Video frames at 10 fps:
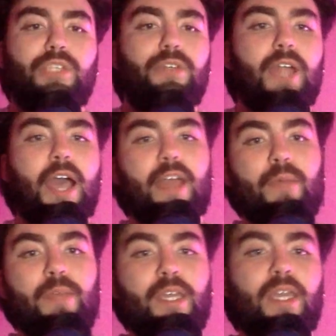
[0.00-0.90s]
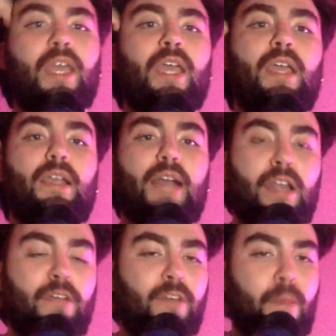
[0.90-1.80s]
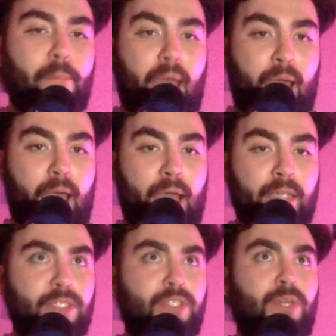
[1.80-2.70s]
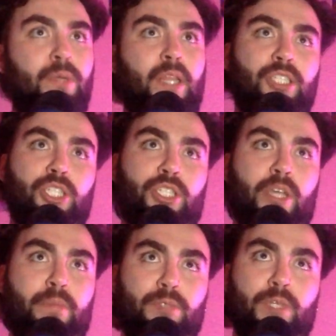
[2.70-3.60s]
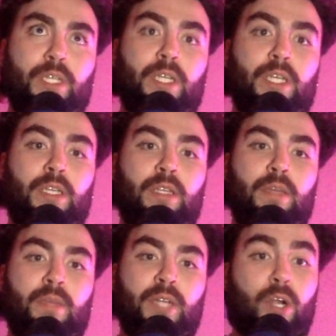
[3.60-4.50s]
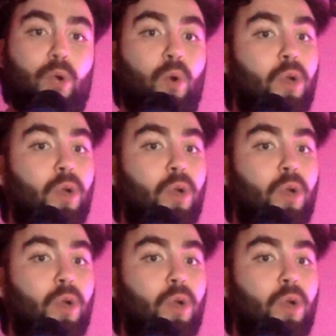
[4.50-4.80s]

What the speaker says: So now that we kind of unpacked the relationship between the Madonna-Whore